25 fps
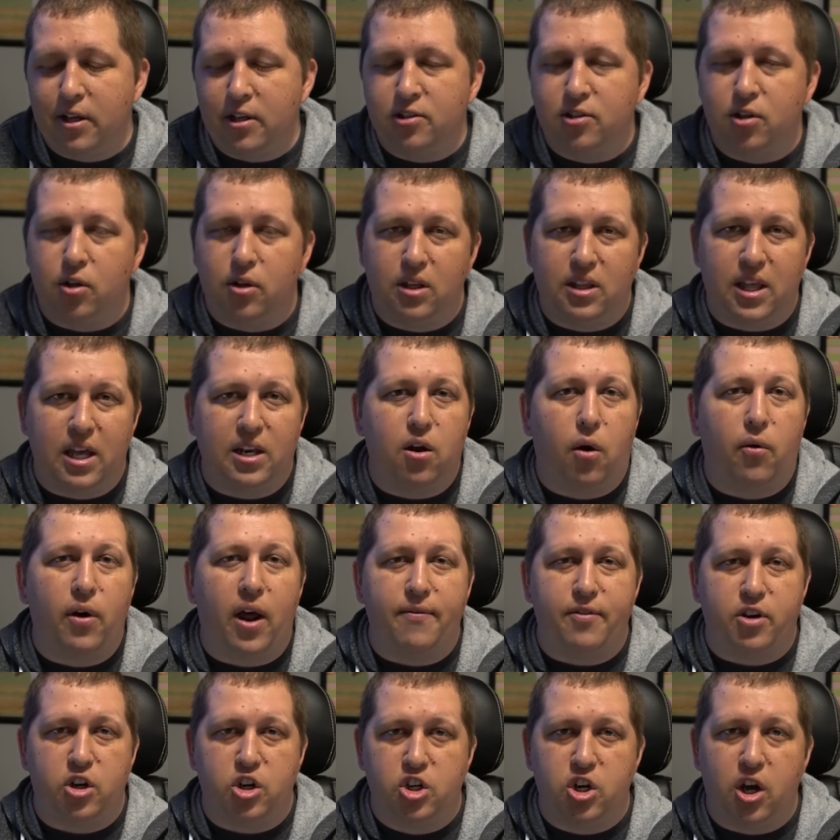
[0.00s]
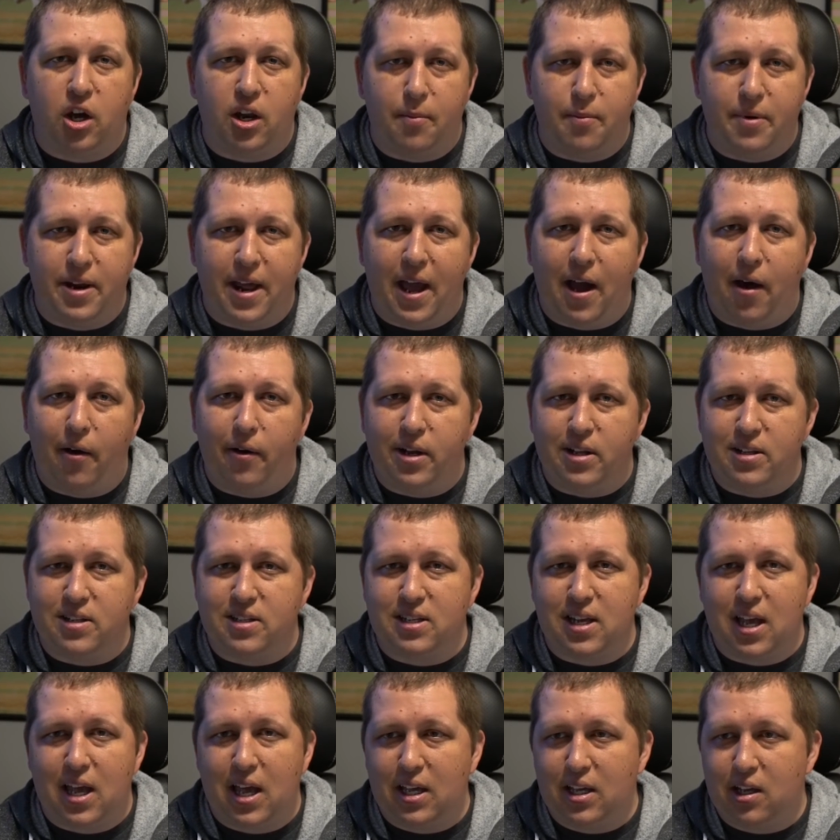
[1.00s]
so that they don't have to shut him down in,
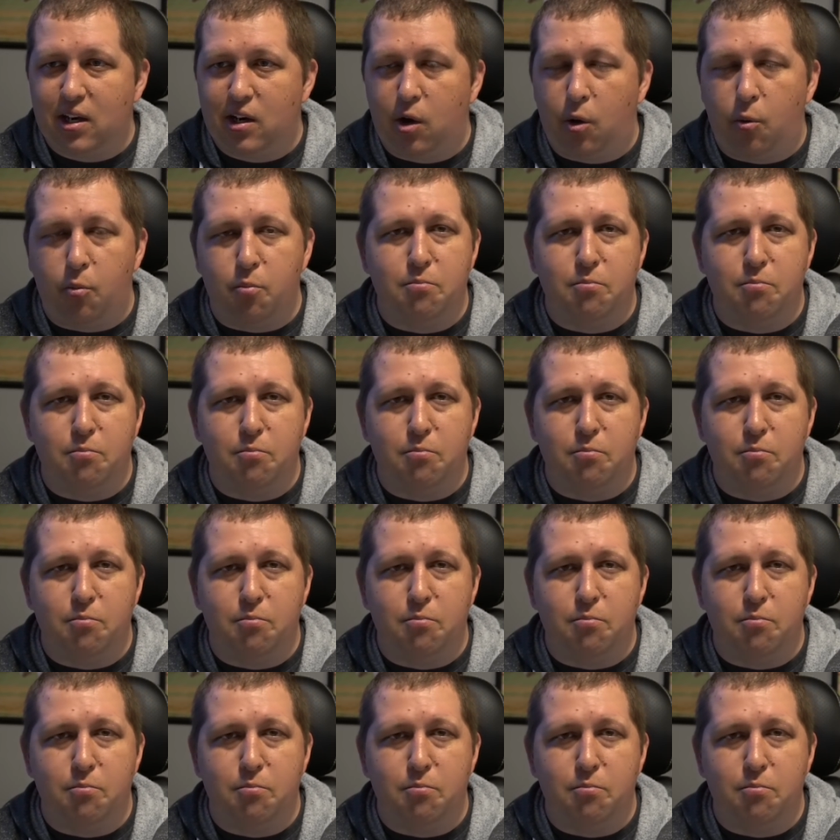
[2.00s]
say,